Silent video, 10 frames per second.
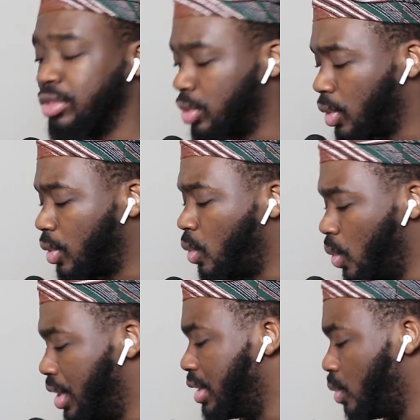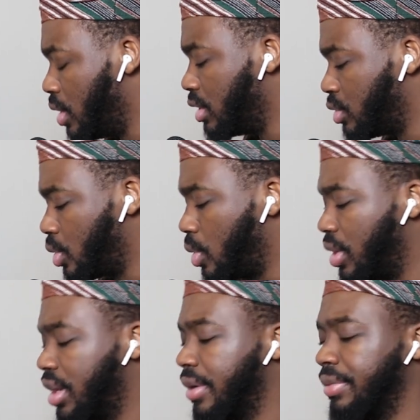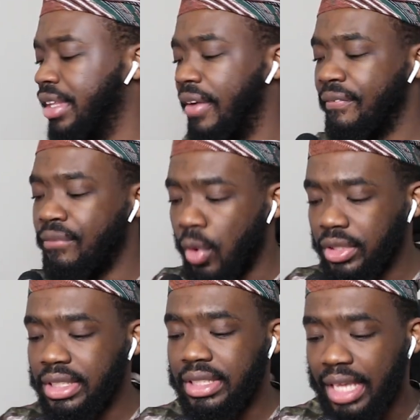a draw, 1-1 draw. Their fourth